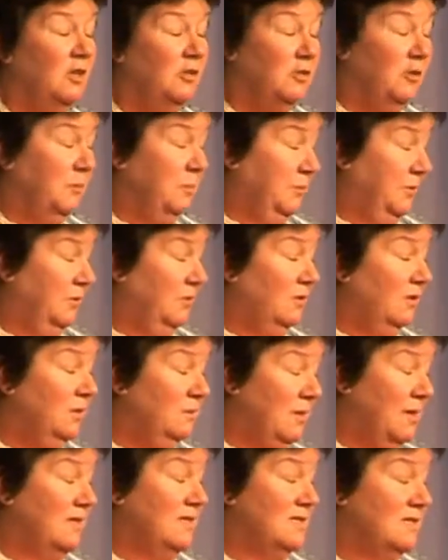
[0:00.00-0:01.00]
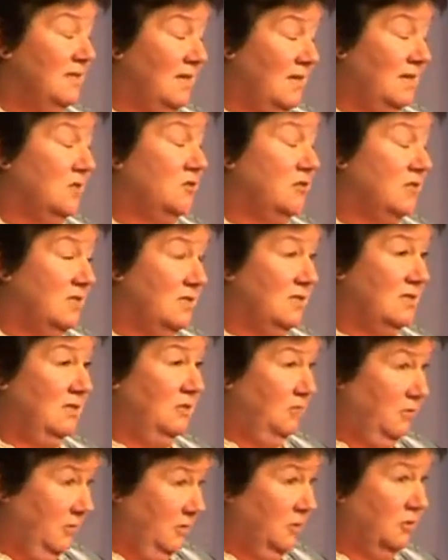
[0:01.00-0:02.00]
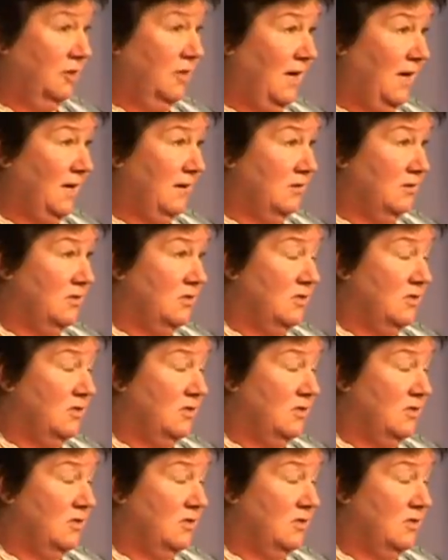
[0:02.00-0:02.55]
that purely makes electricity for your house.